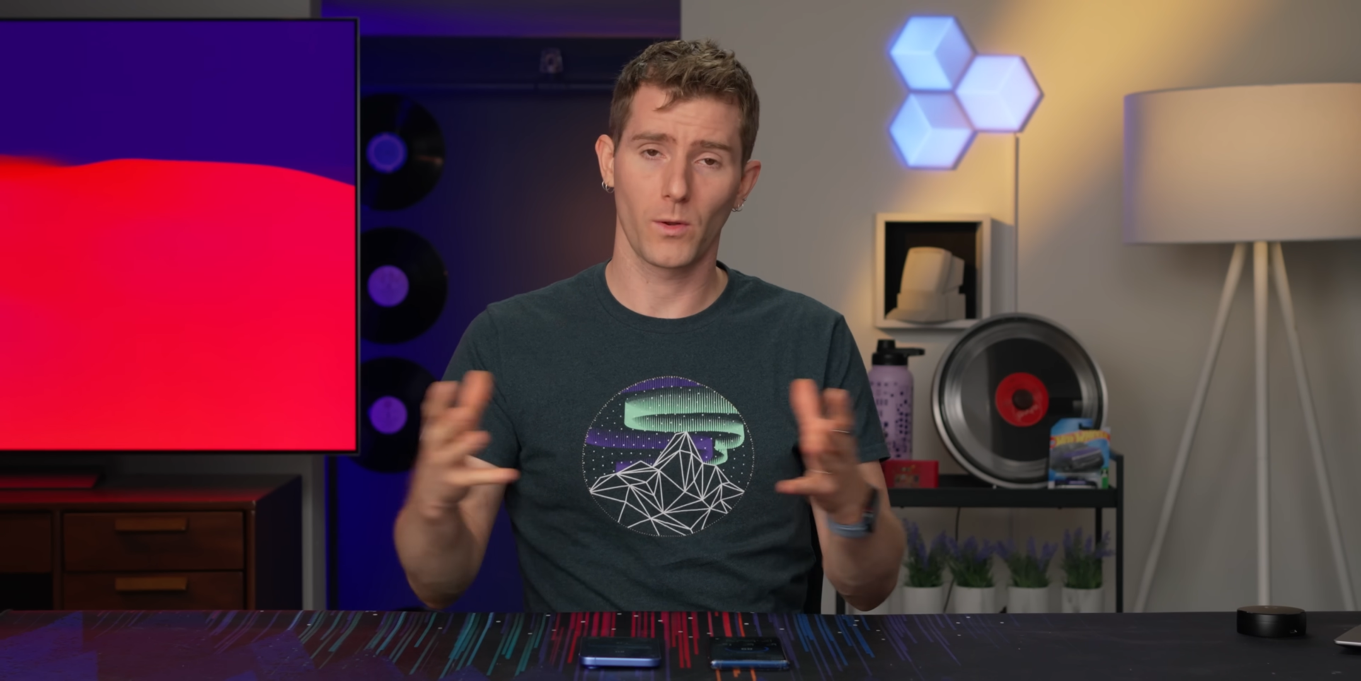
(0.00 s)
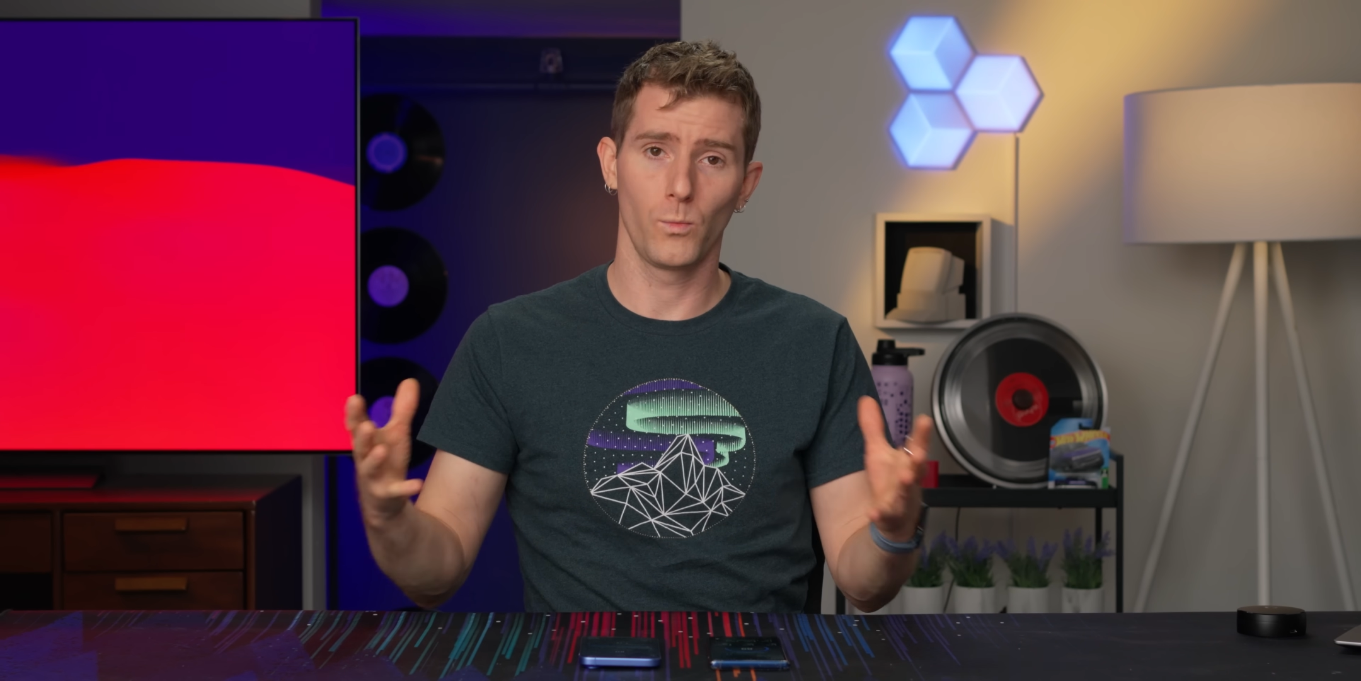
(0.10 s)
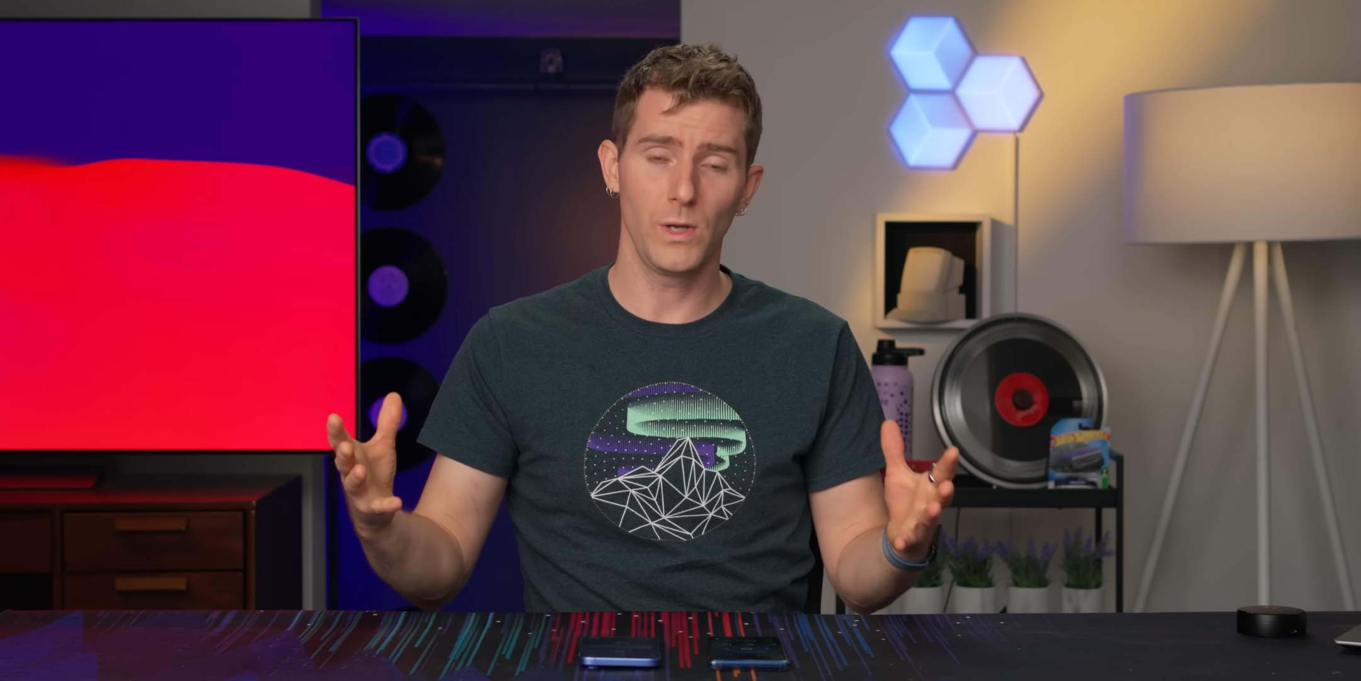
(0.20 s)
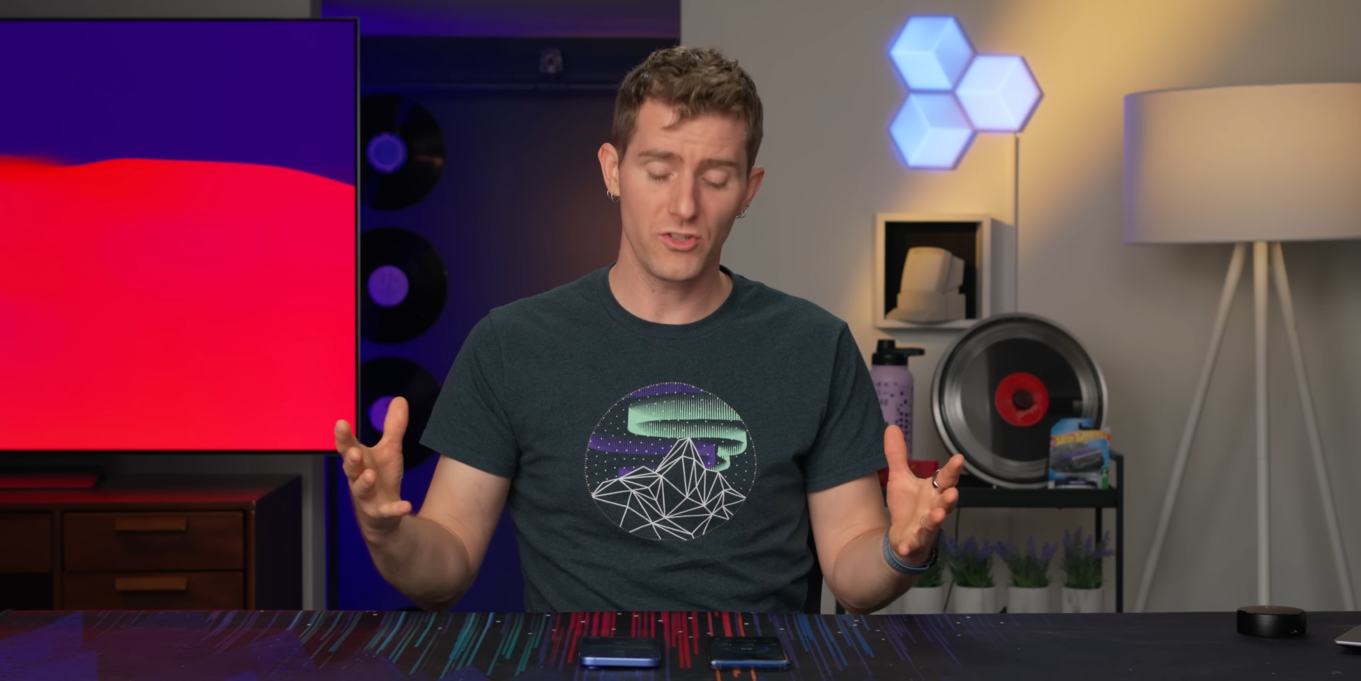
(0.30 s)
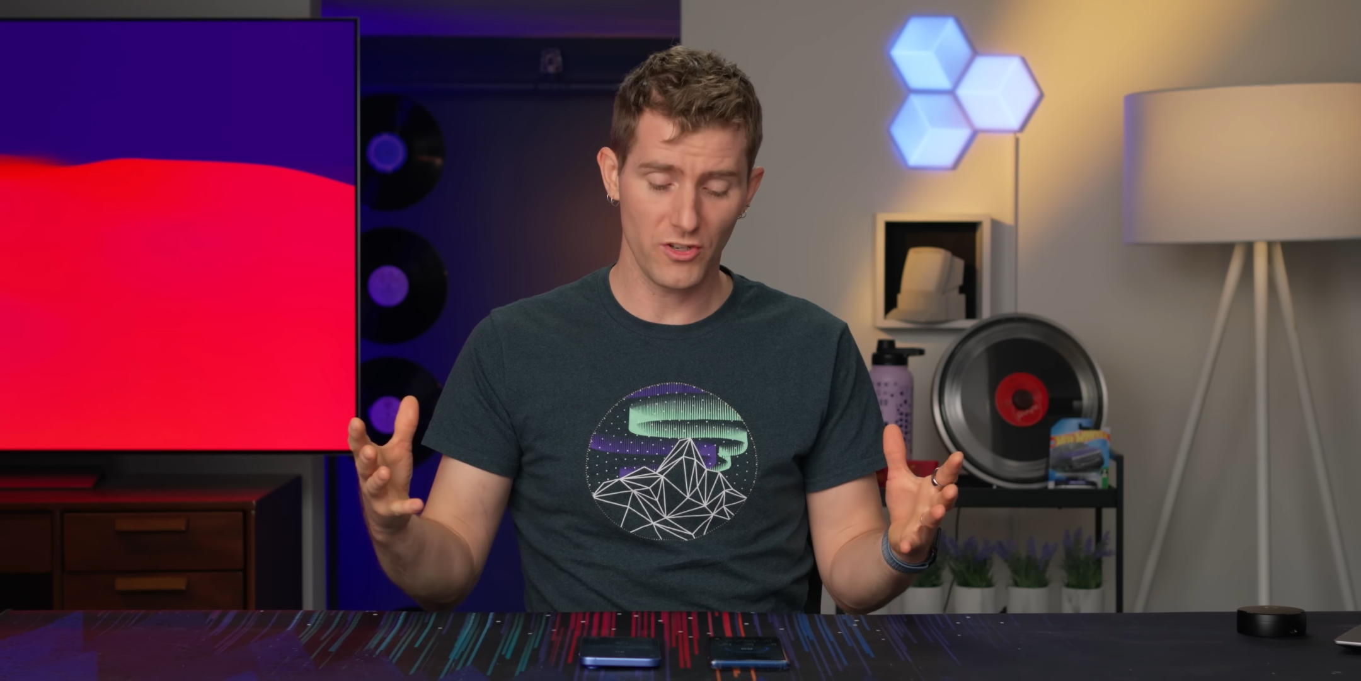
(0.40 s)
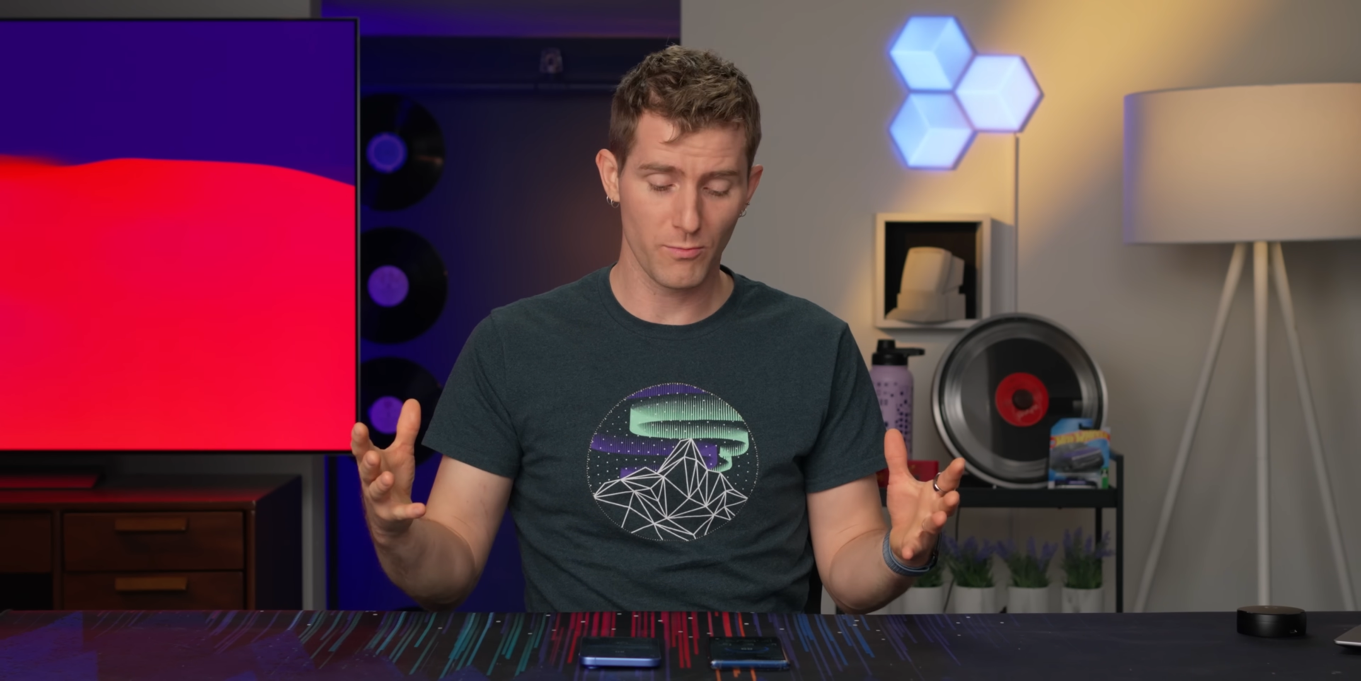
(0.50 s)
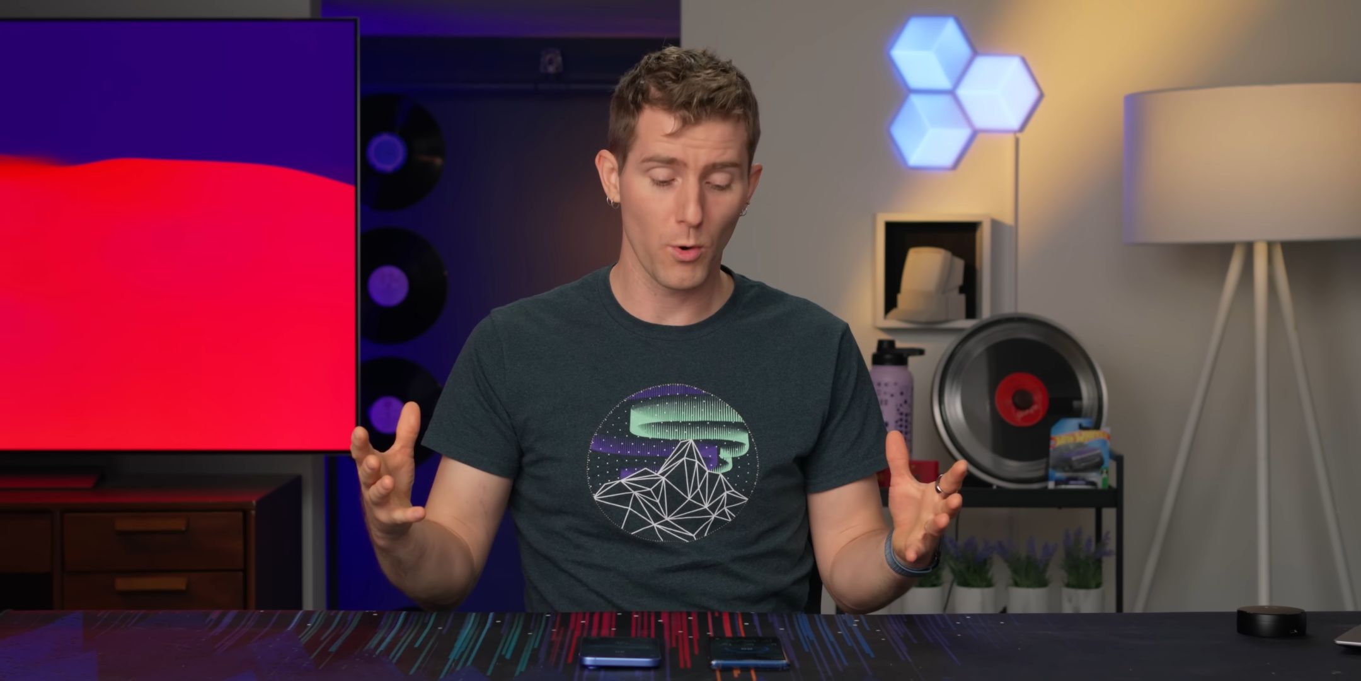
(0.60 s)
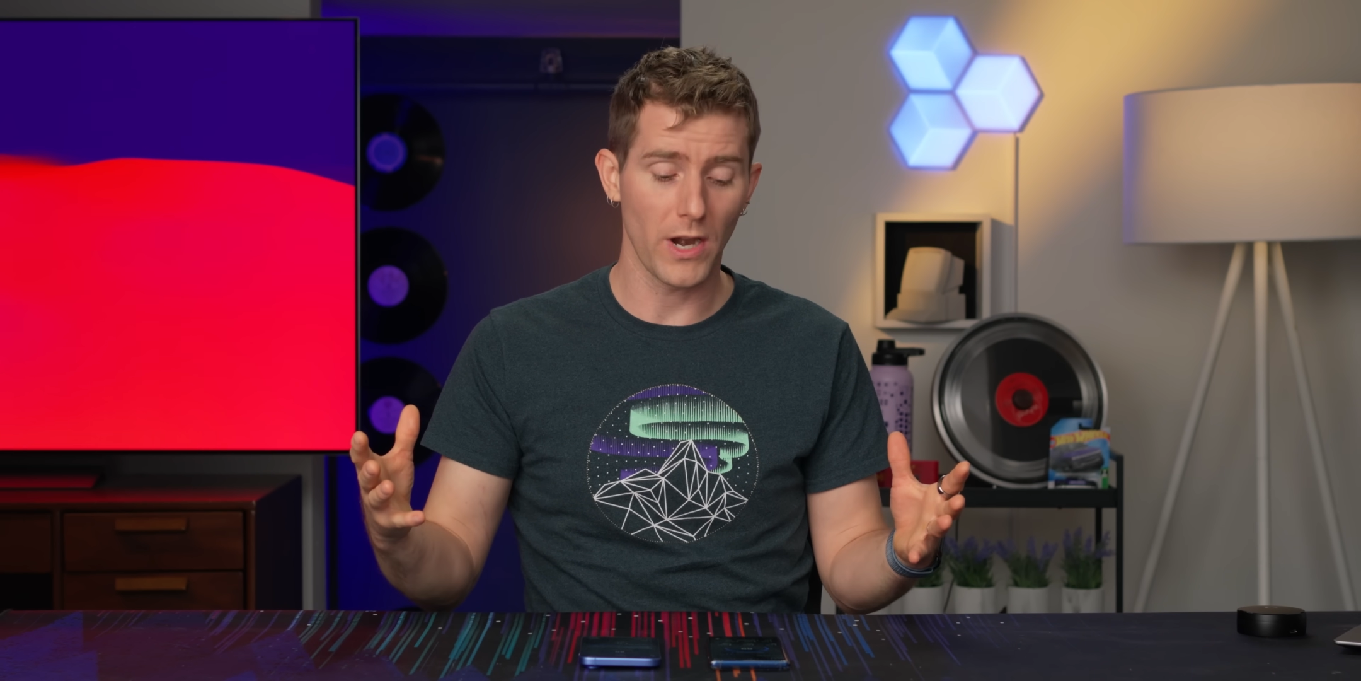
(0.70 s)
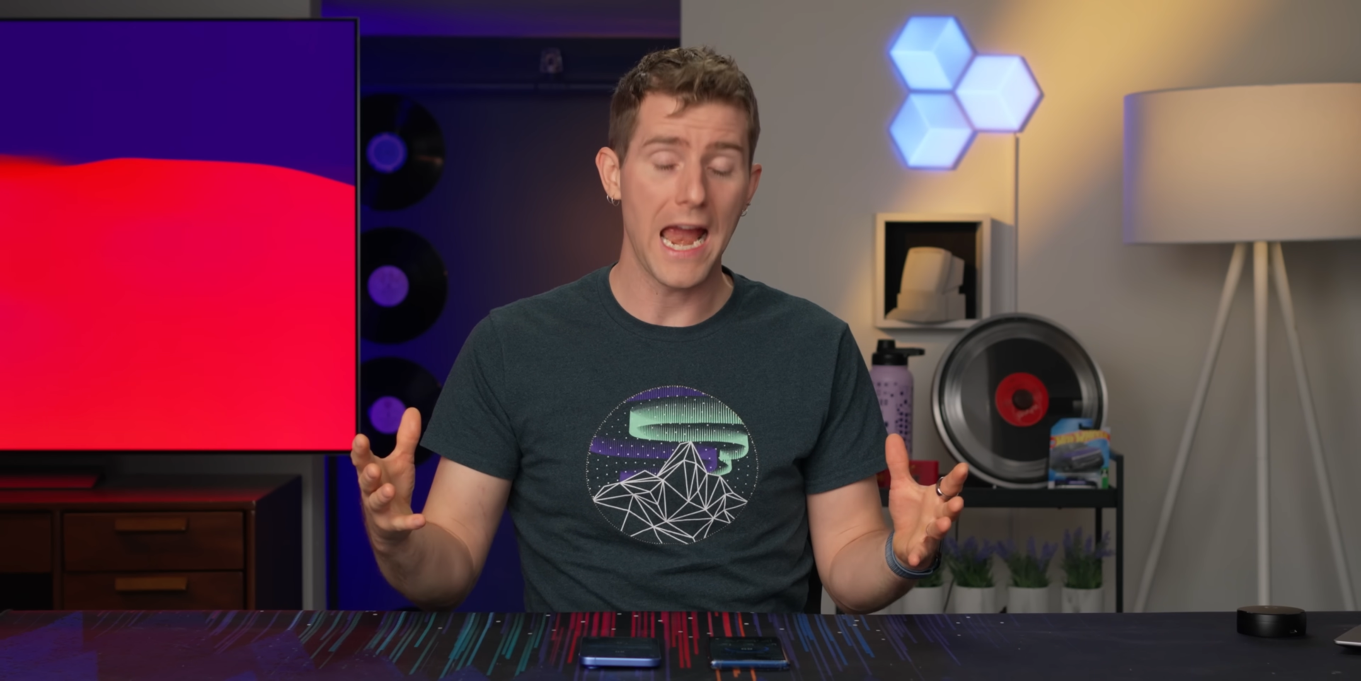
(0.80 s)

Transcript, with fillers: which is more